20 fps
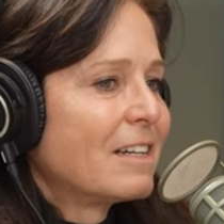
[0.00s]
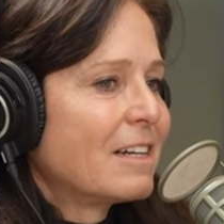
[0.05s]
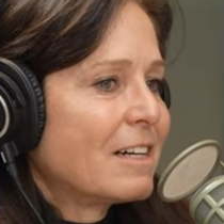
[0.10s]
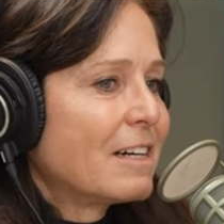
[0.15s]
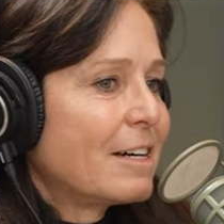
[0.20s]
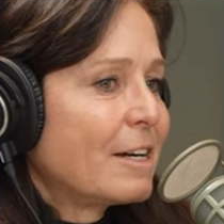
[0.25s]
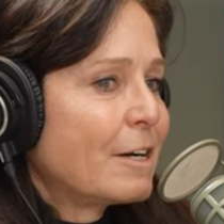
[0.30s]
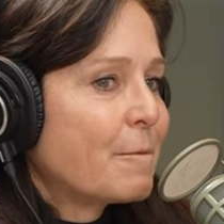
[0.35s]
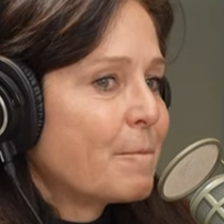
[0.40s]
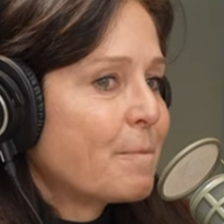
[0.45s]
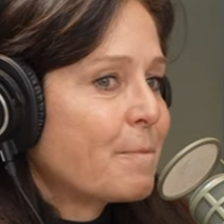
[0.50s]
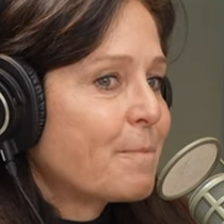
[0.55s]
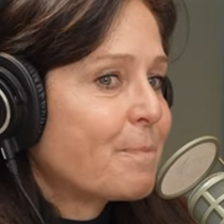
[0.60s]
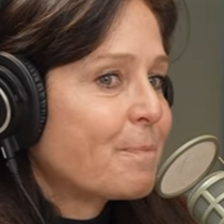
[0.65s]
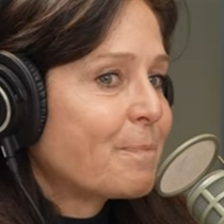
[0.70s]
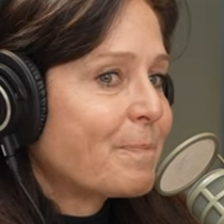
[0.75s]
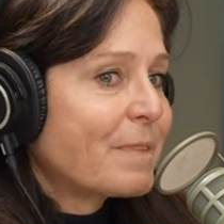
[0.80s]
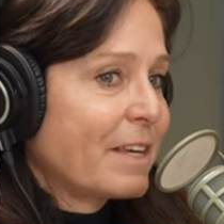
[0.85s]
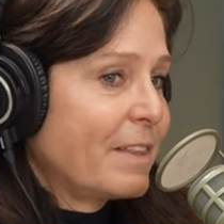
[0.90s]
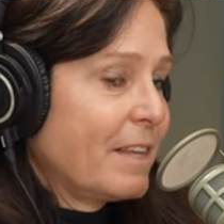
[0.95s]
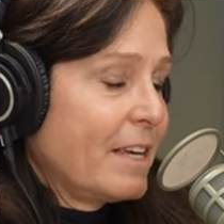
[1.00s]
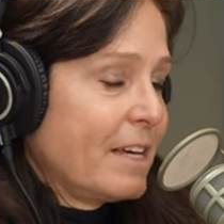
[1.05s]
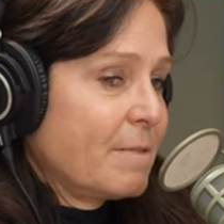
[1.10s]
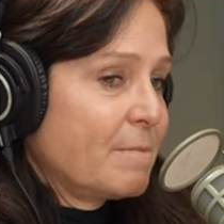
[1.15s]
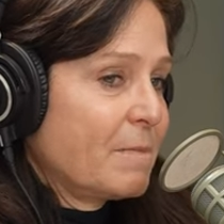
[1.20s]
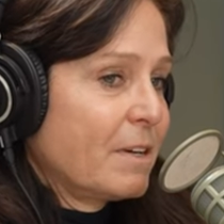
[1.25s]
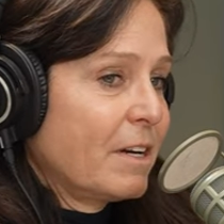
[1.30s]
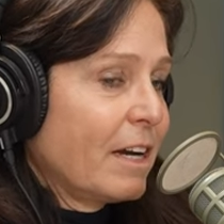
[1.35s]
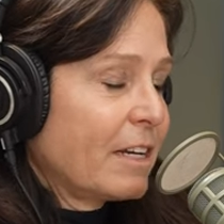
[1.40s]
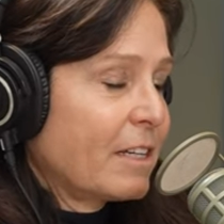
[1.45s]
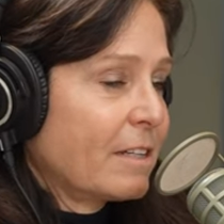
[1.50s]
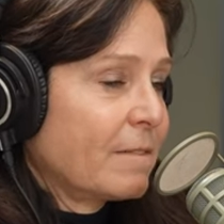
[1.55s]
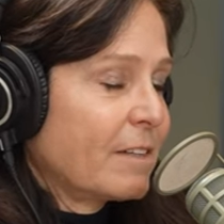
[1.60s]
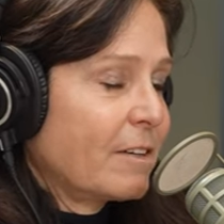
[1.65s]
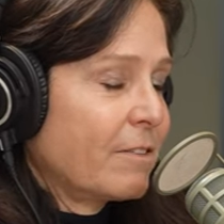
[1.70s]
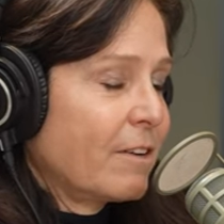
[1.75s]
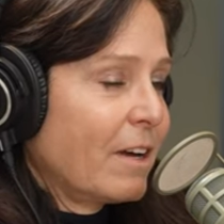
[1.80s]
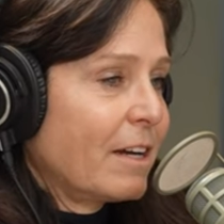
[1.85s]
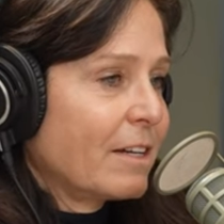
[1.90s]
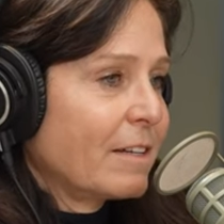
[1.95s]
Um, and they, you're not,
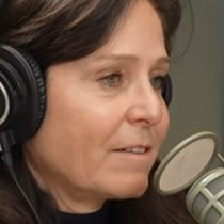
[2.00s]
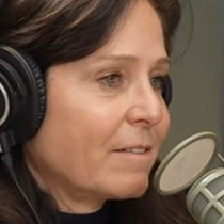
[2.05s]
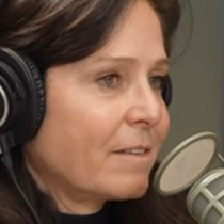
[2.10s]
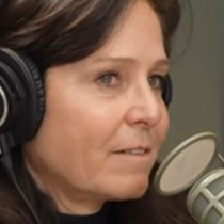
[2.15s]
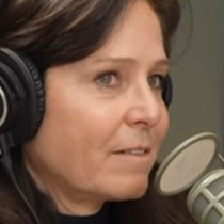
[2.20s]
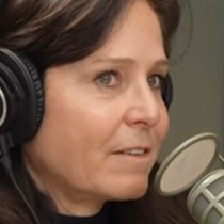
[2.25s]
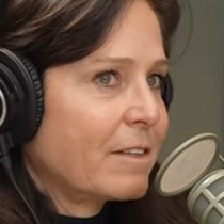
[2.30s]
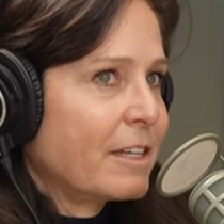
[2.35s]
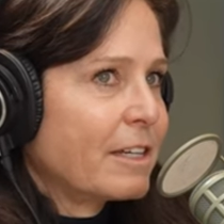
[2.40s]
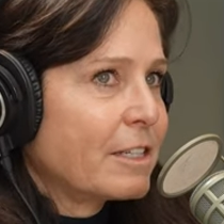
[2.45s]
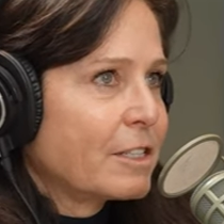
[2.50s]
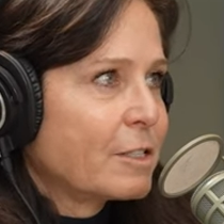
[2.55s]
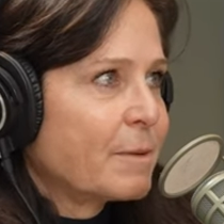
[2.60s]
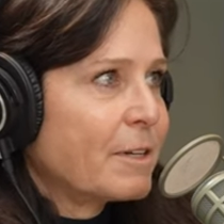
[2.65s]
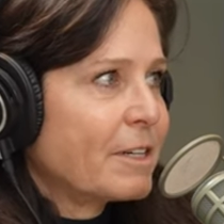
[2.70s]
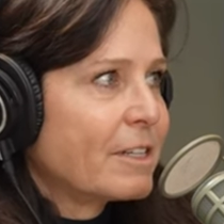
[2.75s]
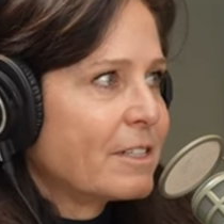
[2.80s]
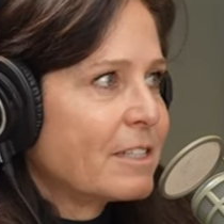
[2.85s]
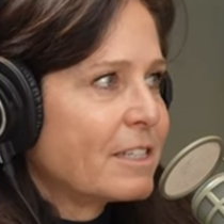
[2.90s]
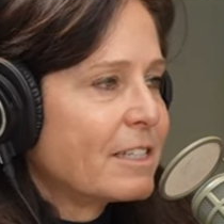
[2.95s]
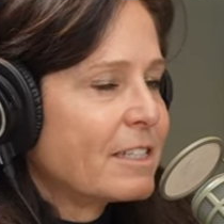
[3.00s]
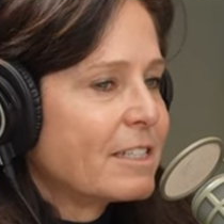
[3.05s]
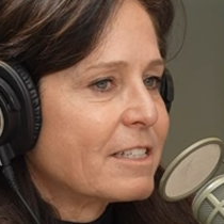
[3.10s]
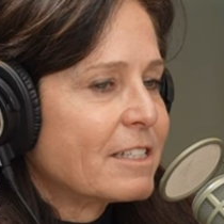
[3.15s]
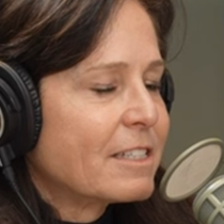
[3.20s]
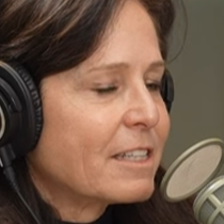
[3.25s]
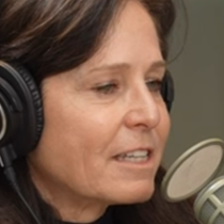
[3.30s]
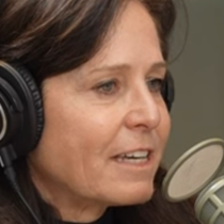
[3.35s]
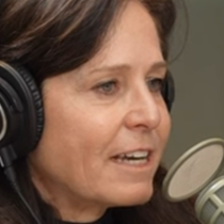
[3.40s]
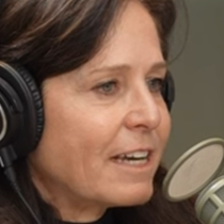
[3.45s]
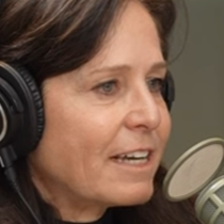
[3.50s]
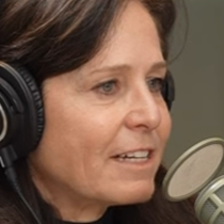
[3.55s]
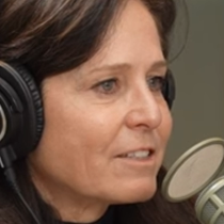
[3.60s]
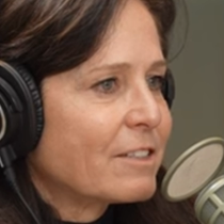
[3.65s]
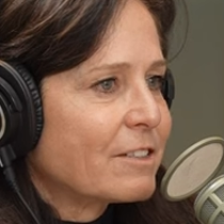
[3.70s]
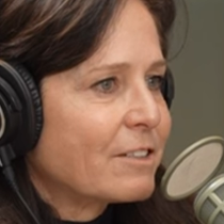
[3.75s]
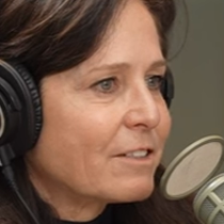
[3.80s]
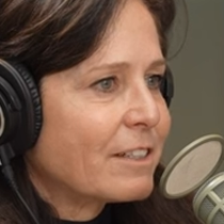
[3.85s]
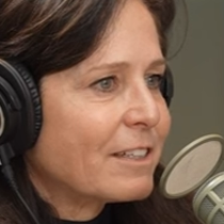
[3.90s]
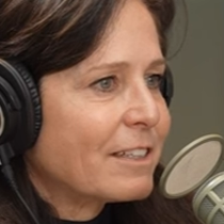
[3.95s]
they're not, the experience isn't the
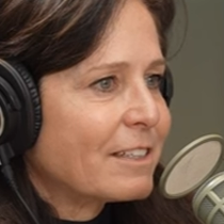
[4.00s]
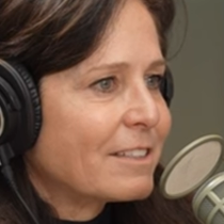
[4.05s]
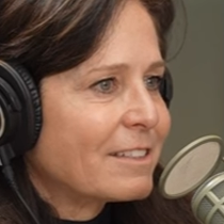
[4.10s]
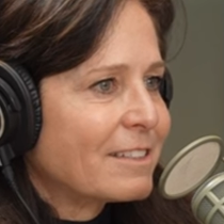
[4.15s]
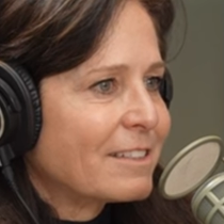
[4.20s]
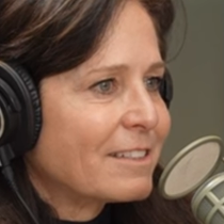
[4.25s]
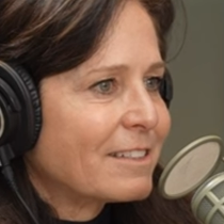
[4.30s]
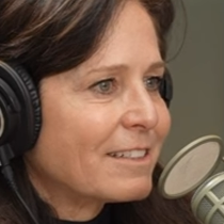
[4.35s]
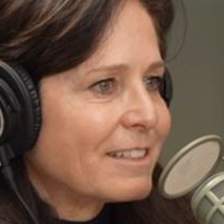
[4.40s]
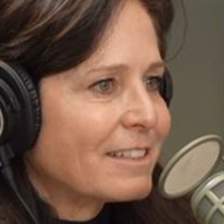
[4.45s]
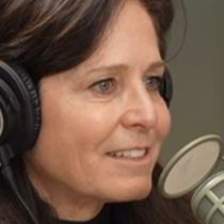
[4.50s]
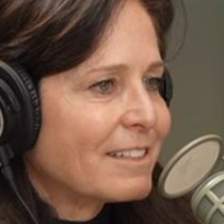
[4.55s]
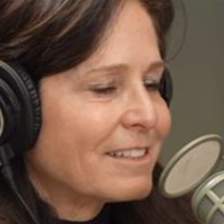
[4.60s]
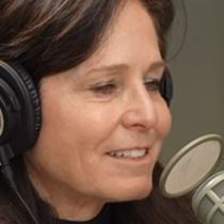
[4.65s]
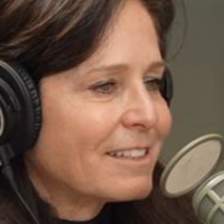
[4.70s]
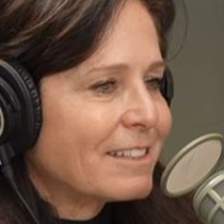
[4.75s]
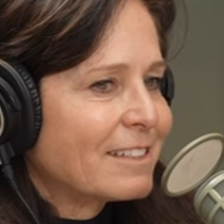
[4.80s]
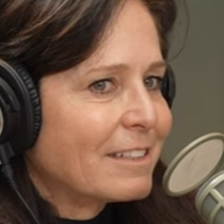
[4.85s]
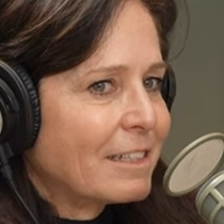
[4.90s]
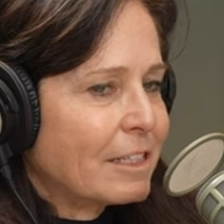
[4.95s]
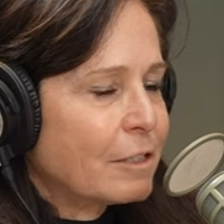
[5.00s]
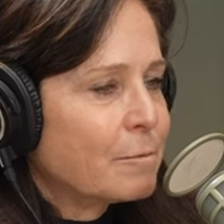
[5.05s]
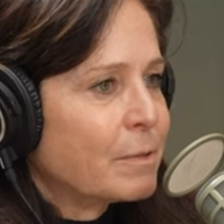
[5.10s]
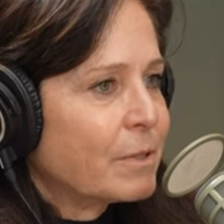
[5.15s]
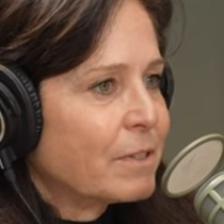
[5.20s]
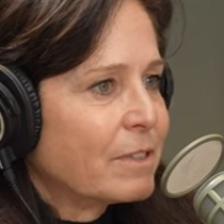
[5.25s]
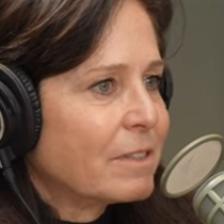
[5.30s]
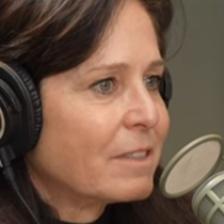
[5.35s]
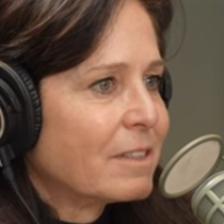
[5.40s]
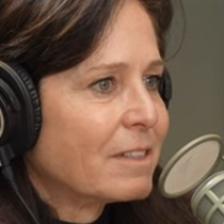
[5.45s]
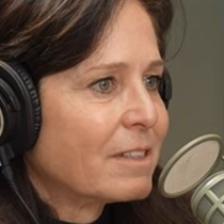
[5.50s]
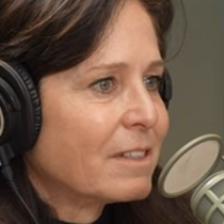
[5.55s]
answer. It's, it's an input.